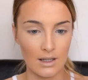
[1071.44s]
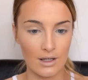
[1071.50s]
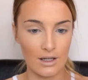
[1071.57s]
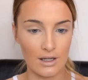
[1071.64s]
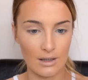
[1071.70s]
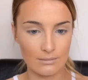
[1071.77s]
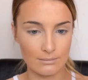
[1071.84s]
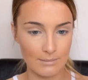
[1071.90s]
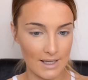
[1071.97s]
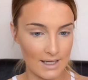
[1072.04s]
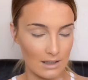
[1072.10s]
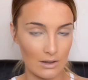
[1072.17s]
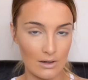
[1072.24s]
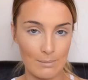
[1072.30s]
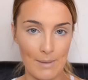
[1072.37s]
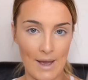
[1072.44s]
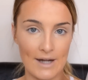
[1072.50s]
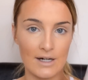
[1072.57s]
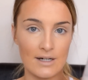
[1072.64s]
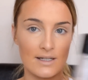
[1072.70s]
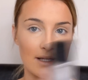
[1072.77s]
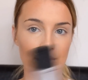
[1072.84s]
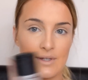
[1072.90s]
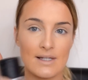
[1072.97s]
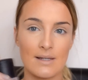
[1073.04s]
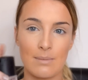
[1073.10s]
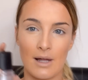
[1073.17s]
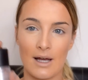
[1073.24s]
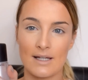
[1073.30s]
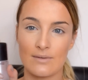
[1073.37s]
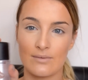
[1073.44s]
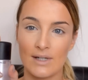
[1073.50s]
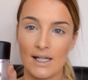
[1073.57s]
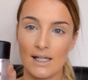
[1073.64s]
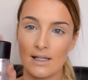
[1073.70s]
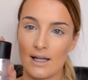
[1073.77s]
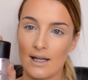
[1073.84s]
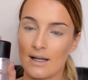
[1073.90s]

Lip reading: you know, make it look better. So this applies a really,